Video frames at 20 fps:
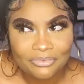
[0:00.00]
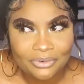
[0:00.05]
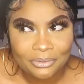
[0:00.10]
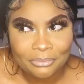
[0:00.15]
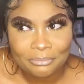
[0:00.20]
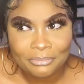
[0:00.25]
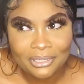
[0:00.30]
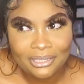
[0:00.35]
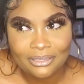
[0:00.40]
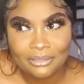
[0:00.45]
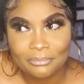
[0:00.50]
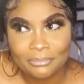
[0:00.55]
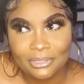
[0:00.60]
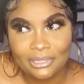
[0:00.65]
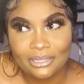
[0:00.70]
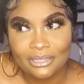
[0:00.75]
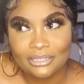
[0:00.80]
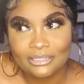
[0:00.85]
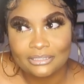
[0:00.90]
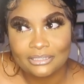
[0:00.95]
for me,
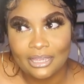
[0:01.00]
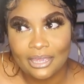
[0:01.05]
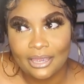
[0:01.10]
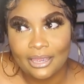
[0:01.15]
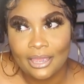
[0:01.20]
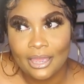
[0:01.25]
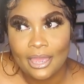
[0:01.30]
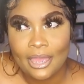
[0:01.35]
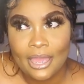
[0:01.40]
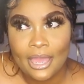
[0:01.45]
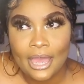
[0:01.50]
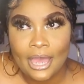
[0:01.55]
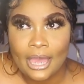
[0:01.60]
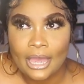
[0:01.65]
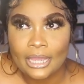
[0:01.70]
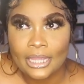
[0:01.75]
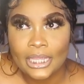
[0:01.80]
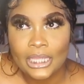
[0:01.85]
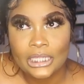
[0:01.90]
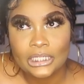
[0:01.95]
because like
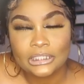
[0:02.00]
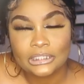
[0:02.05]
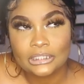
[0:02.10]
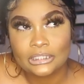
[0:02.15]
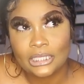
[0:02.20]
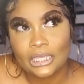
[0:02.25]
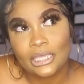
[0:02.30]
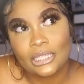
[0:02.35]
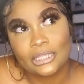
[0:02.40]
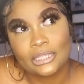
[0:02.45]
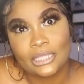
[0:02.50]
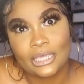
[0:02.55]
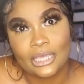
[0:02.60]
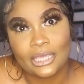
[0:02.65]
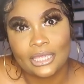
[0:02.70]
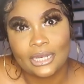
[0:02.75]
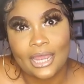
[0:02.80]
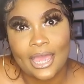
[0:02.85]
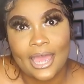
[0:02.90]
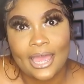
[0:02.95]
I can't say
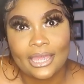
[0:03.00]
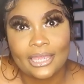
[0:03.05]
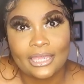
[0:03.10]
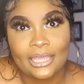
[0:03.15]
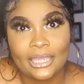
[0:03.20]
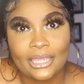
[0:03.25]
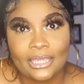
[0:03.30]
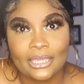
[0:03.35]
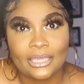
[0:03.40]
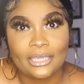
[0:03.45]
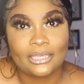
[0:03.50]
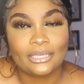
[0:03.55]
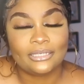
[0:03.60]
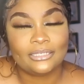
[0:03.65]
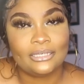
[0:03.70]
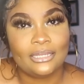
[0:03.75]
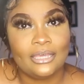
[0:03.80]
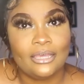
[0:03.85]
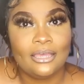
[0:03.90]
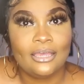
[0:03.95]
that I
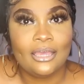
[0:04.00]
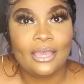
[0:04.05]
can